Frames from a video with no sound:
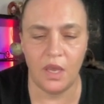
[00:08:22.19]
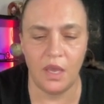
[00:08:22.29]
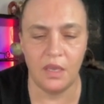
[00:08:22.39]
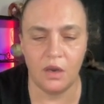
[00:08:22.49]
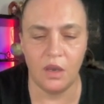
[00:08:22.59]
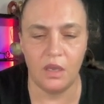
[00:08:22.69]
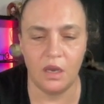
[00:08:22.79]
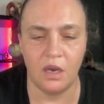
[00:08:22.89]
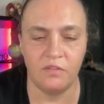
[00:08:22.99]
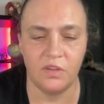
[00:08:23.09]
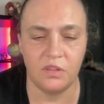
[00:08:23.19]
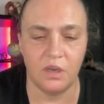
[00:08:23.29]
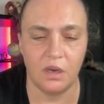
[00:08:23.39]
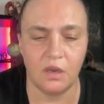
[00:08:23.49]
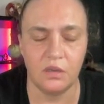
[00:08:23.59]
AI
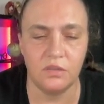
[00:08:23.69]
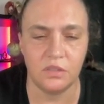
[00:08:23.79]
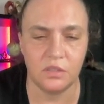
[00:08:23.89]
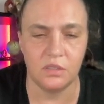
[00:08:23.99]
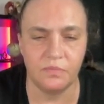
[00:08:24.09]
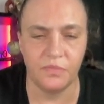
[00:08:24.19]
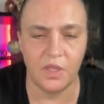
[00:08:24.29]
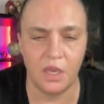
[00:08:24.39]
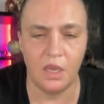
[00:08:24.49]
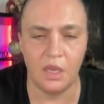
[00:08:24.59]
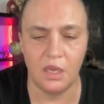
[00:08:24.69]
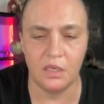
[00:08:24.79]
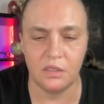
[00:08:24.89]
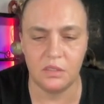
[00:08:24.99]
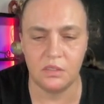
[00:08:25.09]
avatars
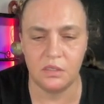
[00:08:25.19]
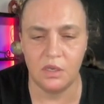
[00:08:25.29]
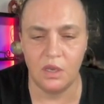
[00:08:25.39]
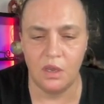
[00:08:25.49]
as